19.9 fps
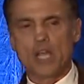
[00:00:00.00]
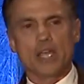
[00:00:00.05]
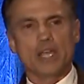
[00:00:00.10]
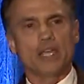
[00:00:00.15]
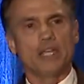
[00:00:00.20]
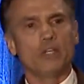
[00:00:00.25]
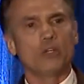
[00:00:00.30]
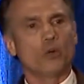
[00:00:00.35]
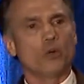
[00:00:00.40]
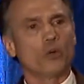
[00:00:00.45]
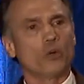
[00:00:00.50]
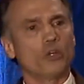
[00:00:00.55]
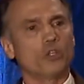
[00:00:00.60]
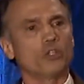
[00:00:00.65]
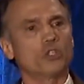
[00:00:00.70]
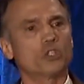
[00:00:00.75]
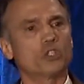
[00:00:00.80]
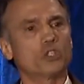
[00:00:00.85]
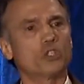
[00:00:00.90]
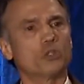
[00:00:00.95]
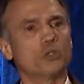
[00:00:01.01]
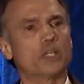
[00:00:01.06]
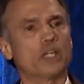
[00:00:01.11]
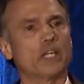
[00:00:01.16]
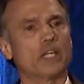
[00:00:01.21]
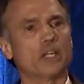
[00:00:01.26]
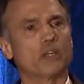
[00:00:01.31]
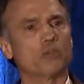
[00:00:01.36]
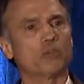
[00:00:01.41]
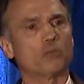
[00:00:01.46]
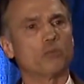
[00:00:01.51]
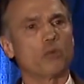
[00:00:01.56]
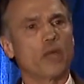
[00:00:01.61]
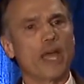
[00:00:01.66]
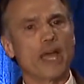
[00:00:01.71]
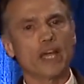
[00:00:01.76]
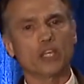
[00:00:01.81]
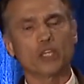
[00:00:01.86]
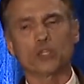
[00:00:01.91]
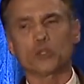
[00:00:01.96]
in order to get an
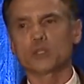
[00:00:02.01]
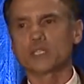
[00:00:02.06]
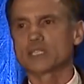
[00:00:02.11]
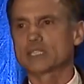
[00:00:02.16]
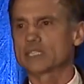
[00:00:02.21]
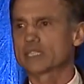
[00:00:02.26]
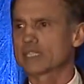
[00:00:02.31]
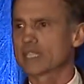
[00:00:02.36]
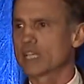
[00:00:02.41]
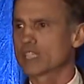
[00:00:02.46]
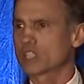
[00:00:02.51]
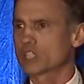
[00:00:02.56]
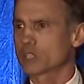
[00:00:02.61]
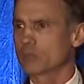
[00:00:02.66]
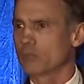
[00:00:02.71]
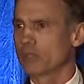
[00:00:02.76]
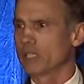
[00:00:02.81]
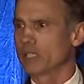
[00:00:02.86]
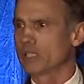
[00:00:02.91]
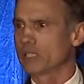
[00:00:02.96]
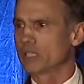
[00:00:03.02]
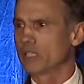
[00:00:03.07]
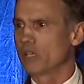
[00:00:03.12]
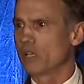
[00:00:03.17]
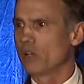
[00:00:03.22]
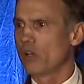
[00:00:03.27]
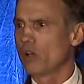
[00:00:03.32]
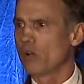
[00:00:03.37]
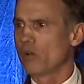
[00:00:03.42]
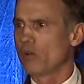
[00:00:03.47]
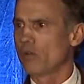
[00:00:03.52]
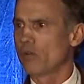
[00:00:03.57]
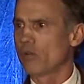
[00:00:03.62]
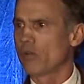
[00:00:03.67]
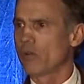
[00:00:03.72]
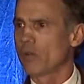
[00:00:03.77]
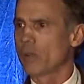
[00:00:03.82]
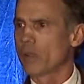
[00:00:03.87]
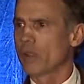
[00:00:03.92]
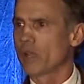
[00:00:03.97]
accurate assessment
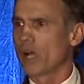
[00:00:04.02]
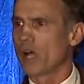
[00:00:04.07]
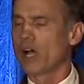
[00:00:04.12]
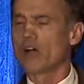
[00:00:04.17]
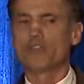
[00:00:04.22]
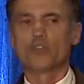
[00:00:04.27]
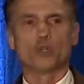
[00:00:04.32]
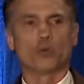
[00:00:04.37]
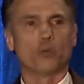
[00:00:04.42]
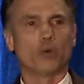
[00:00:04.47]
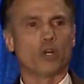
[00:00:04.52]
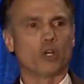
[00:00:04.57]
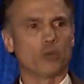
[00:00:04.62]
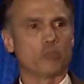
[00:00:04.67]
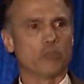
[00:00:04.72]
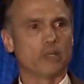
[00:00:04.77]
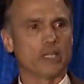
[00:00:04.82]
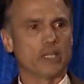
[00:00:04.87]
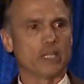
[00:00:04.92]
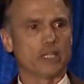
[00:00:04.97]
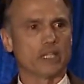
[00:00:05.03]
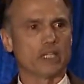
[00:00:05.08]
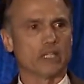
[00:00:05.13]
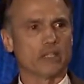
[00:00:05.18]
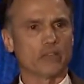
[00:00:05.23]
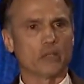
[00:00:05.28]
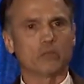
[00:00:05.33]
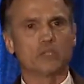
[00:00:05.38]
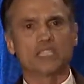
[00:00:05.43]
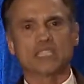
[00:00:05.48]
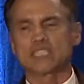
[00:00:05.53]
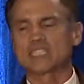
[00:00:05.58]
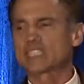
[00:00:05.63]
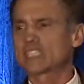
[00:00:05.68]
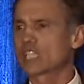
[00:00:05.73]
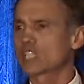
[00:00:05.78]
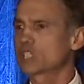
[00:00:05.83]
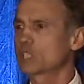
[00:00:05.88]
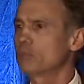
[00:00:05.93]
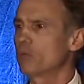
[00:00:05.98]
of your well-being that was
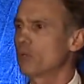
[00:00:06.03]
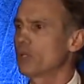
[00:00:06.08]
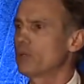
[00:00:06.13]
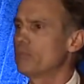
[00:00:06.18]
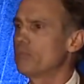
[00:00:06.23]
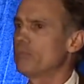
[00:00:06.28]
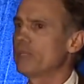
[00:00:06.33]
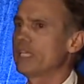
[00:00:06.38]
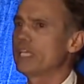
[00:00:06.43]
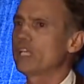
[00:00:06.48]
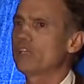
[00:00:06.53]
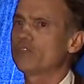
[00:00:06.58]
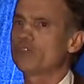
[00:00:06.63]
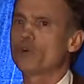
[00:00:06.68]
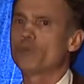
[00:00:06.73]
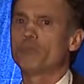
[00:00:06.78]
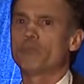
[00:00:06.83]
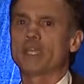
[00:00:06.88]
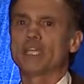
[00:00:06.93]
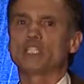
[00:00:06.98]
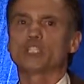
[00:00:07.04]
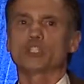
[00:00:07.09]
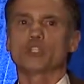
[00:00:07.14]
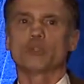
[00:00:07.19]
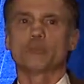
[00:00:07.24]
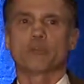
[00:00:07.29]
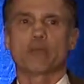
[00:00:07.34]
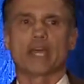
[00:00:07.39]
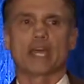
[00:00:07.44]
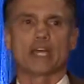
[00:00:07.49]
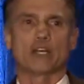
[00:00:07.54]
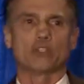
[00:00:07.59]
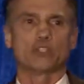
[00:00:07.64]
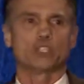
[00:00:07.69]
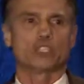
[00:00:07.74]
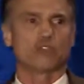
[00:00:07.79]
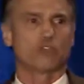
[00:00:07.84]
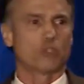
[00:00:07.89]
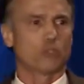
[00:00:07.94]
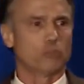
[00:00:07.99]
accessible and meaningful based on
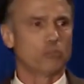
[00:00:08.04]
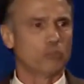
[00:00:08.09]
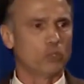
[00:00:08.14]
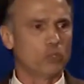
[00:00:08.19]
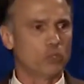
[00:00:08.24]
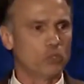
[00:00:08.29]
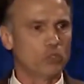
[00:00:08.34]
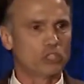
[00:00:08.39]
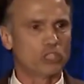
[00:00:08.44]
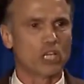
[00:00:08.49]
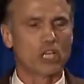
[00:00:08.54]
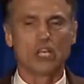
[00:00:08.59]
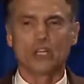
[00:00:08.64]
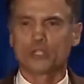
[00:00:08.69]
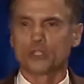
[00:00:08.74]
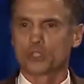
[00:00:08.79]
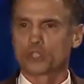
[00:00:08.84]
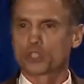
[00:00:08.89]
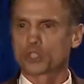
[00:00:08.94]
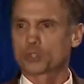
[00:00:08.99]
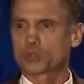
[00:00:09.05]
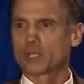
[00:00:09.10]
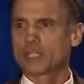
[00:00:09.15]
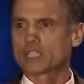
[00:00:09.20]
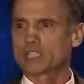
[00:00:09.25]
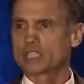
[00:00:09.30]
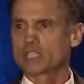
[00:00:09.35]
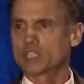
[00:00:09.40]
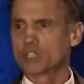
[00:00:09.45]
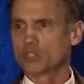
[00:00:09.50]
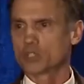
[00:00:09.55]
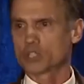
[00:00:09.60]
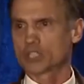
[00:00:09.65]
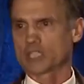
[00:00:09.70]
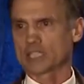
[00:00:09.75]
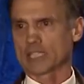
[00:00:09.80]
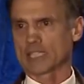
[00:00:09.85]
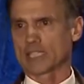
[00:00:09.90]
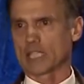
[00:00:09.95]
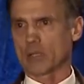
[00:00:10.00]
patterns of your moods, your stress, and your
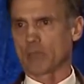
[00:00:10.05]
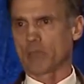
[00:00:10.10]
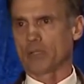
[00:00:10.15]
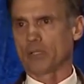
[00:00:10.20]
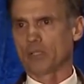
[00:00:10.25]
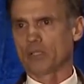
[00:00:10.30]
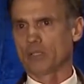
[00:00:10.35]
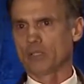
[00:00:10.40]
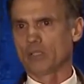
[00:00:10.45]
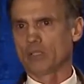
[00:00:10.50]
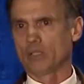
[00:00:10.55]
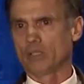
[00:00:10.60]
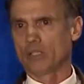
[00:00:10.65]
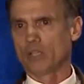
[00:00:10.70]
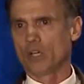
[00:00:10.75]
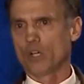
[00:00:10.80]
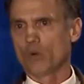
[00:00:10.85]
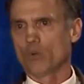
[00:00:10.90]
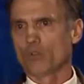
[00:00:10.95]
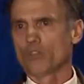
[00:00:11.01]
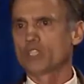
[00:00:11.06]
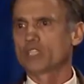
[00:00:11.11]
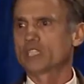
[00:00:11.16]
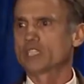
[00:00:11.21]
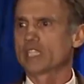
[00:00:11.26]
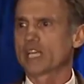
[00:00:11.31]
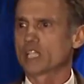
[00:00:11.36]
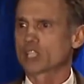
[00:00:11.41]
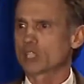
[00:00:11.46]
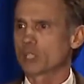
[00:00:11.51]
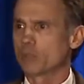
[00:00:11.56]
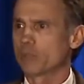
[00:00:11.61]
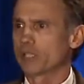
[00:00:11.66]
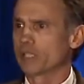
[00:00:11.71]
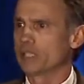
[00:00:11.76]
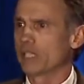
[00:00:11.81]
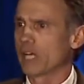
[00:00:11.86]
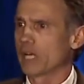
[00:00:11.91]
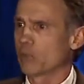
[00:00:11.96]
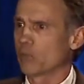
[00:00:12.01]
sleep. Well, this has actually been
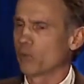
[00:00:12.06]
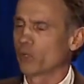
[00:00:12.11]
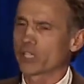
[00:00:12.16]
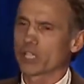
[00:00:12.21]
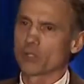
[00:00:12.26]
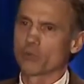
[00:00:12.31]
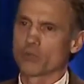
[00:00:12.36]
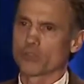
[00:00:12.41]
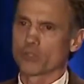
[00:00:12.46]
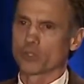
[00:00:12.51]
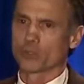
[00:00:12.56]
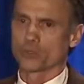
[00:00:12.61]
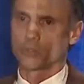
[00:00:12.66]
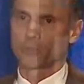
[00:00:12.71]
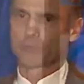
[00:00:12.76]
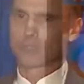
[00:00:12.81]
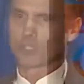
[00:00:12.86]
done. I'm working with a group